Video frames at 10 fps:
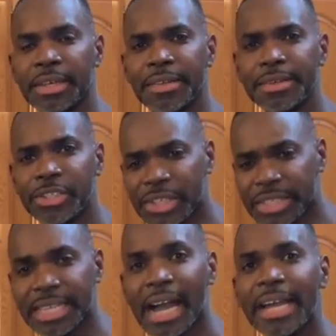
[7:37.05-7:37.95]
The
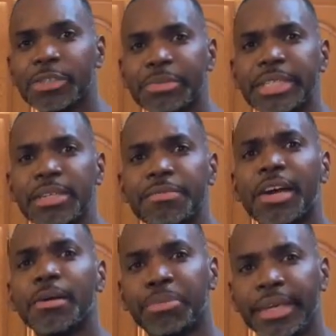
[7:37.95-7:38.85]
chastisement of
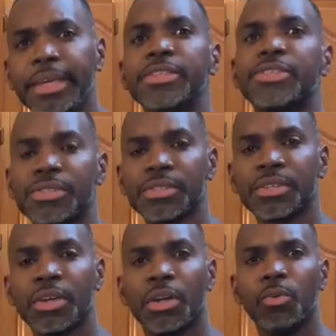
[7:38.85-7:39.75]
our peace
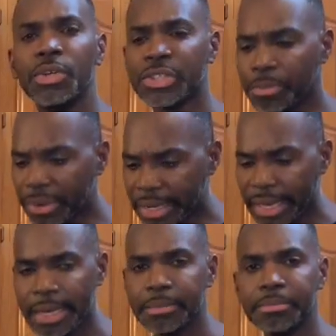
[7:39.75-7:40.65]
was upon
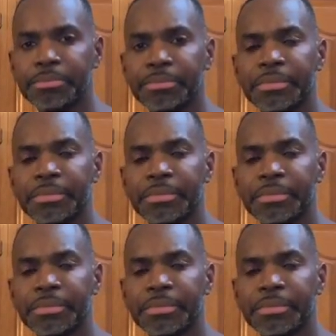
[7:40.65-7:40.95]
him,